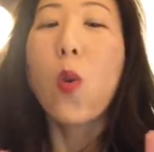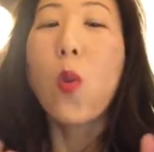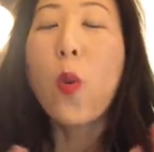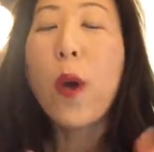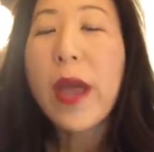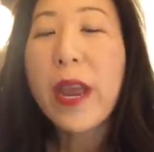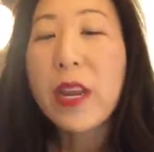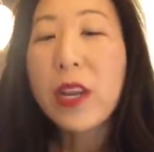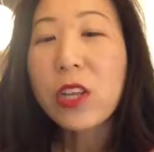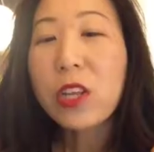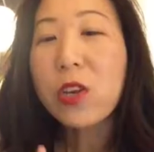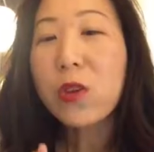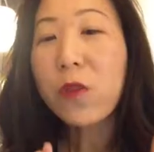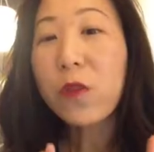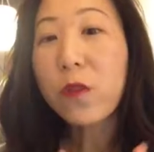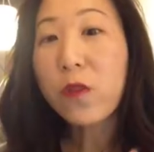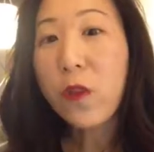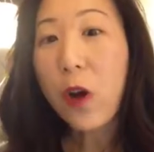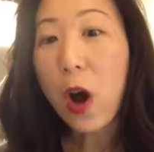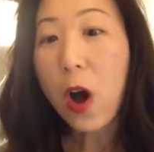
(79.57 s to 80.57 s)
when
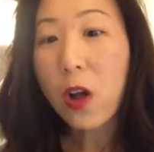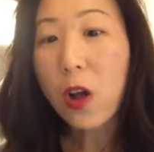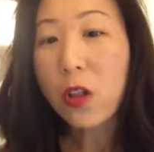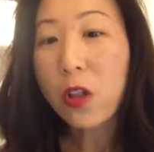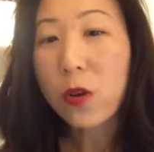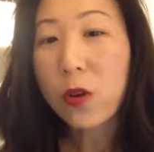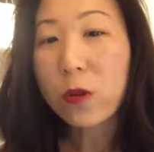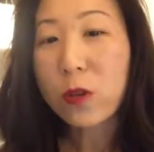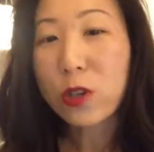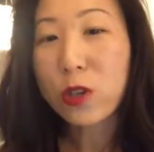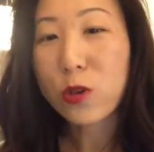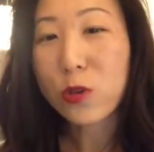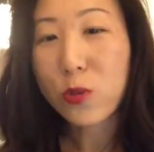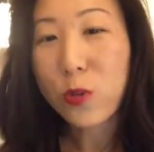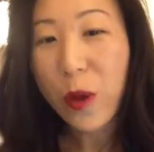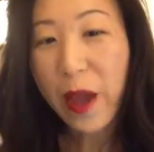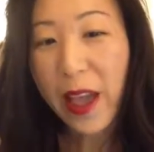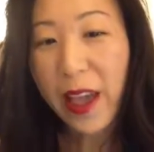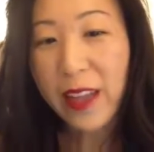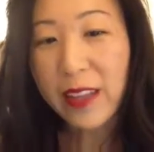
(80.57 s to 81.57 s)
you follow
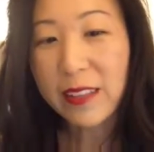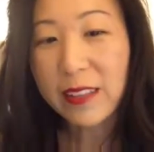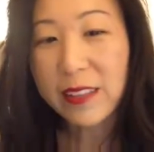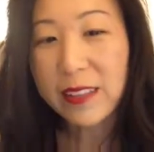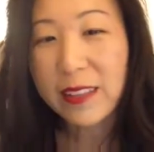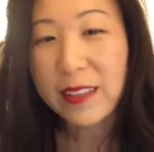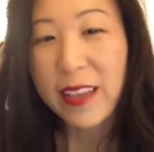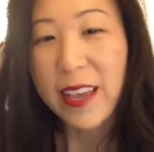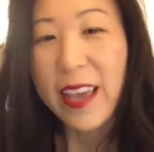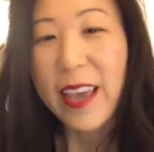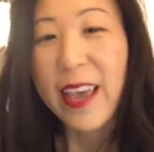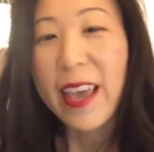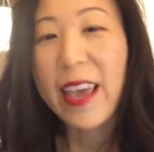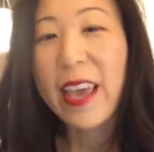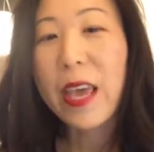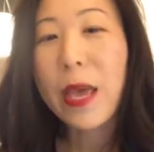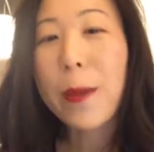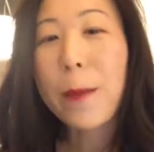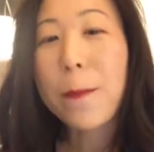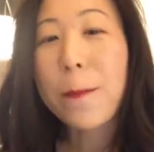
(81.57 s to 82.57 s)
trends,
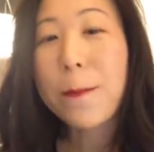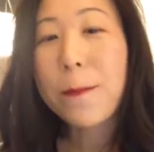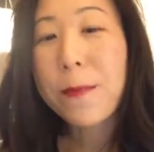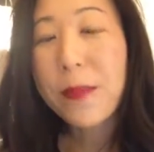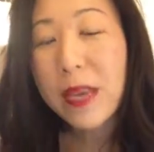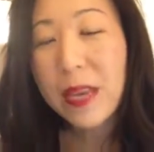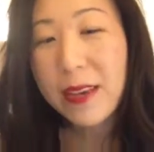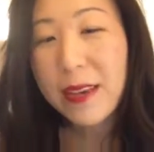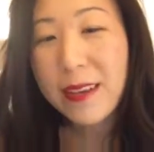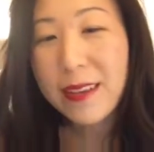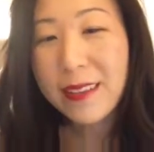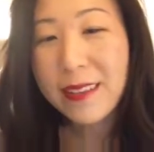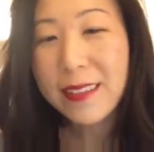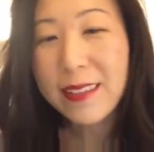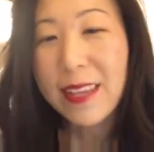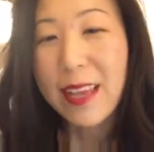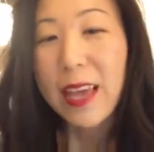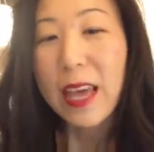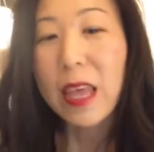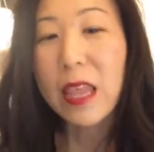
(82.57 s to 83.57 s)
it
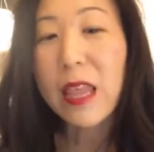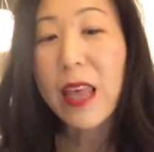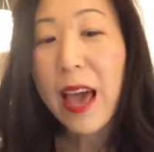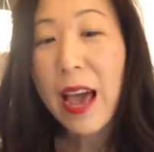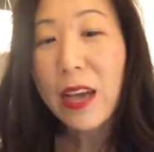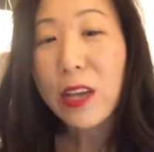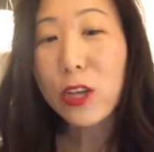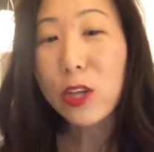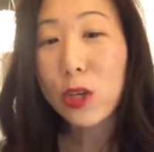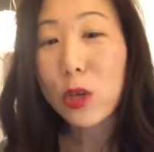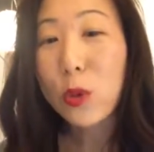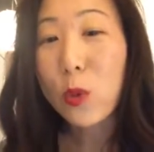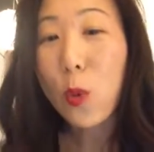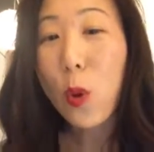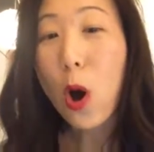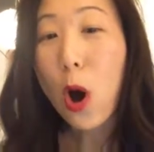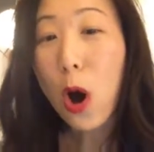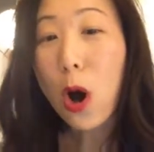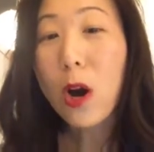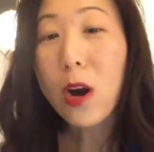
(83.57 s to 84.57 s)
means that
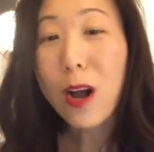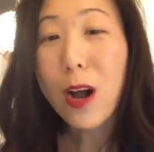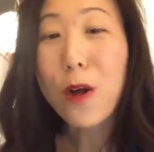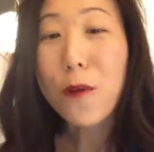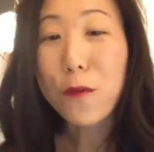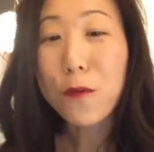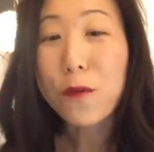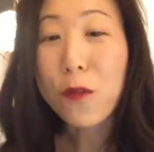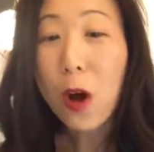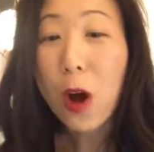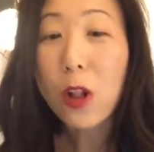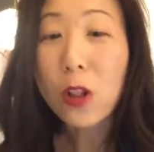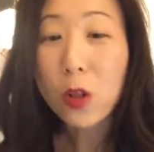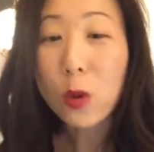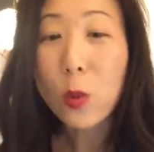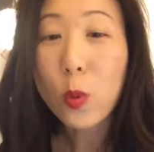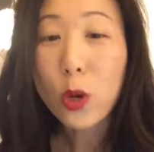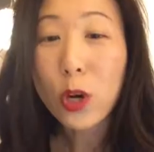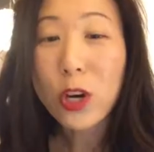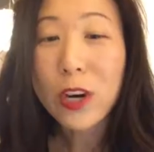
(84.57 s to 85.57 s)
you are a
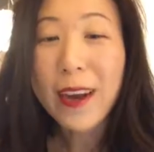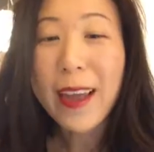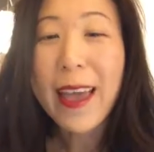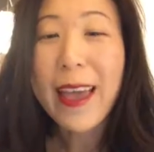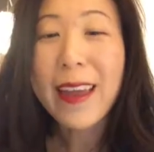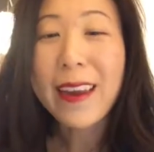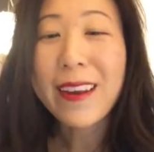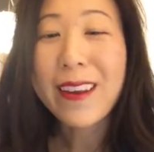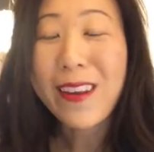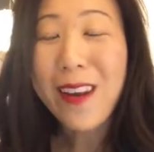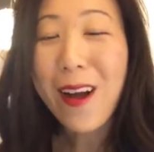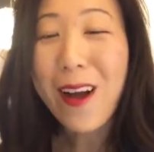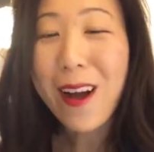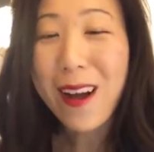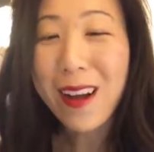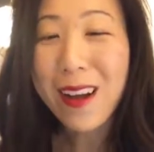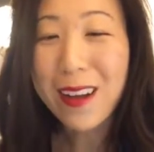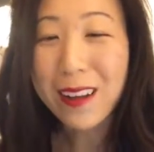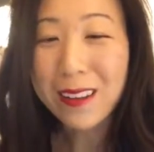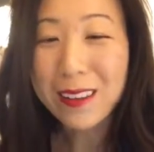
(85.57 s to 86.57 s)
follower and
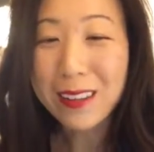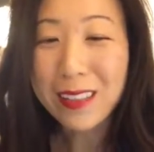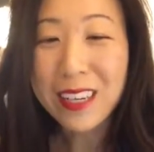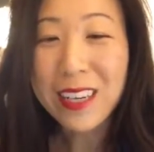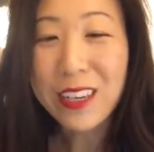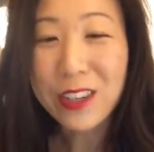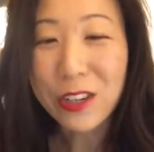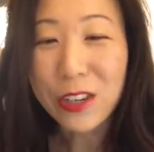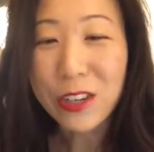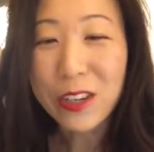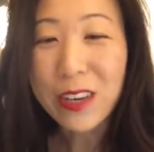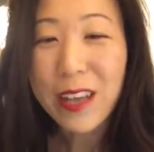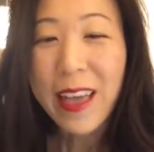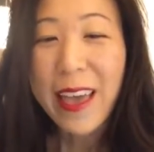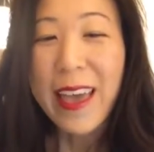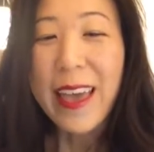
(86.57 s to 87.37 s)
not a leader.